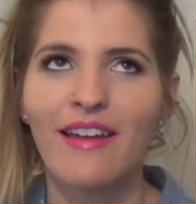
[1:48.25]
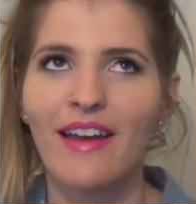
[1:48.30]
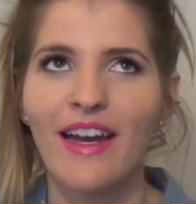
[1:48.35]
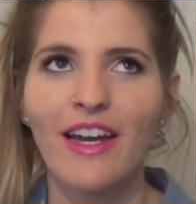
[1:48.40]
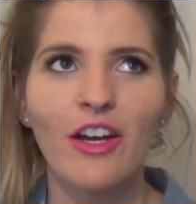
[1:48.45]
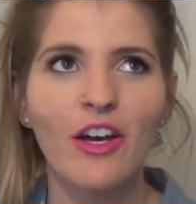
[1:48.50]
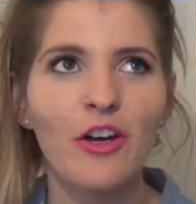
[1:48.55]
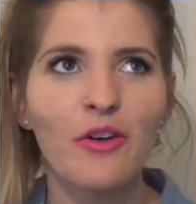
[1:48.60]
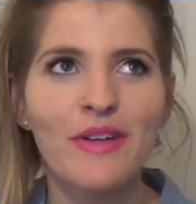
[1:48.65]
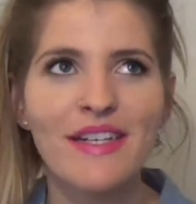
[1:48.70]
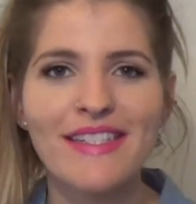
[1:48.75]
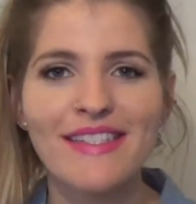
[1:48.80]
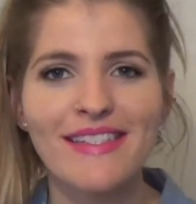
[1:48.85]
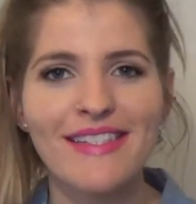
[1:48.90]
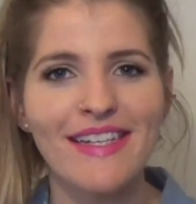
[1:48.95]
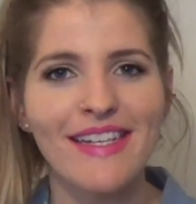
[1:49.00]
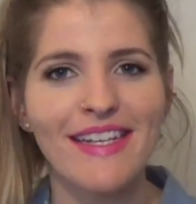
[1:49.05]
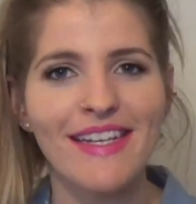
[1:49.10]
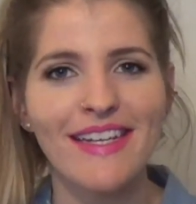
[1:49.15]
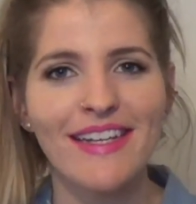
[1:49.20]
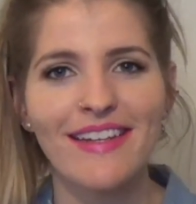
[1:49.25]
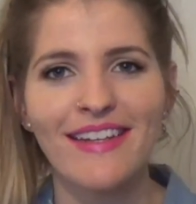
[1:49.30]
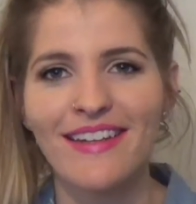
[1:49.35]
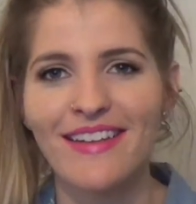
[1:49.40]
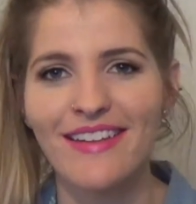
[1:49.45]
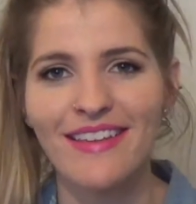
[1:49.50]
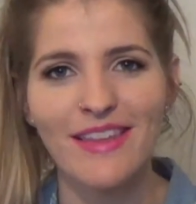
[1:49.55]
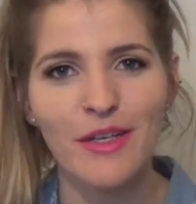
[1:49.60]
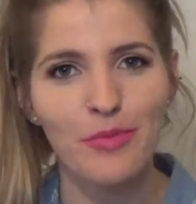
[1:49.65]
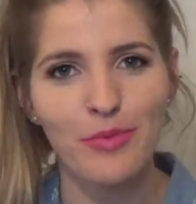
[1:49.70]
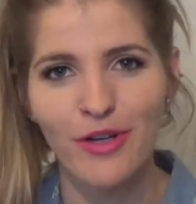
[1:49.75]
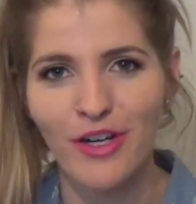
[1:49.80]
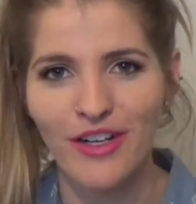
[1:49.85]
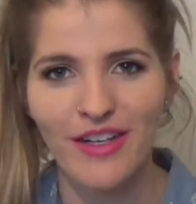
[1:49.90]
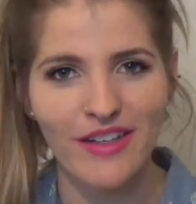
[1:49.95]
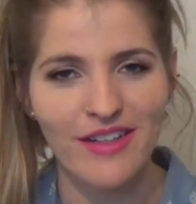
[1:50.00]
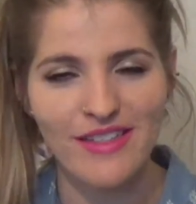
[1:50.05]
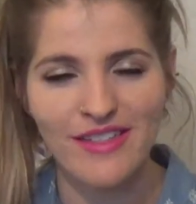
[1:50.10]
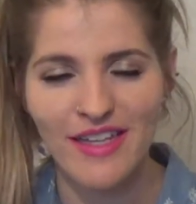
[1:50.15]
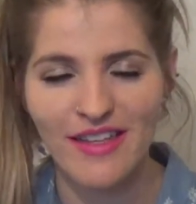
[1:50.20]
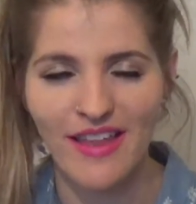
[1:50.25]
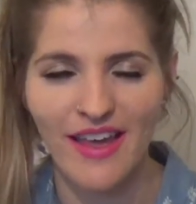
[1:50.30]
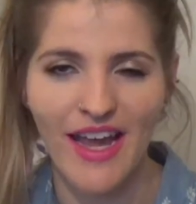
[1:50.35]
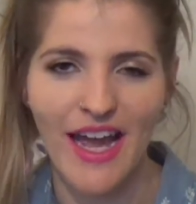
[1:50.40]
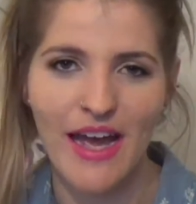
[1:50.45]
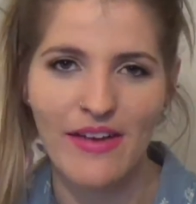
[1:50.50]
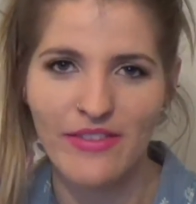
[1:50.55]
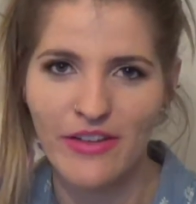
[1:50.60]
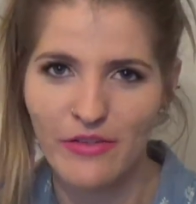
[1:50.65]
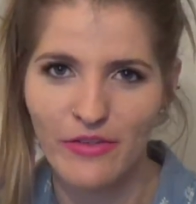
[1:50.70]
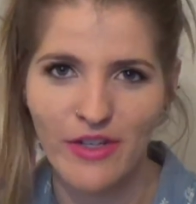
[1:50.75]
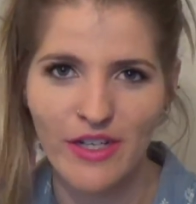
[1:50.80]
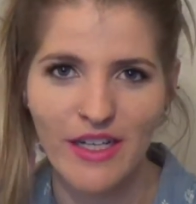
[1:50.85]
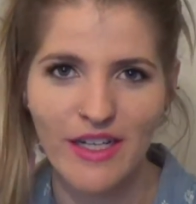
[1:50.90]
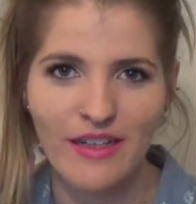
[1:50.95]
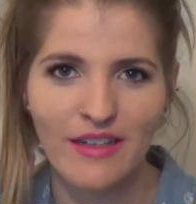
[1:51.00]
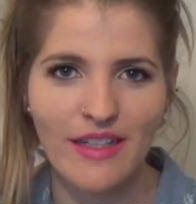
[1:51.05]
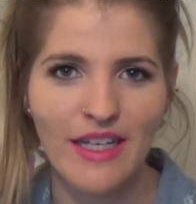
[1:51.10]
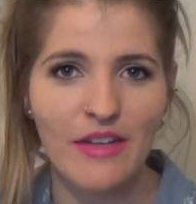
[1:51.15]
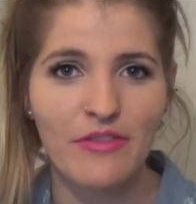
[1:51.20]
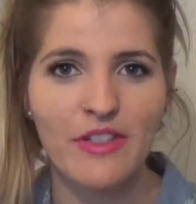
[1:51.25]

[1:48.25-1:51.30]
I always see the products that they have every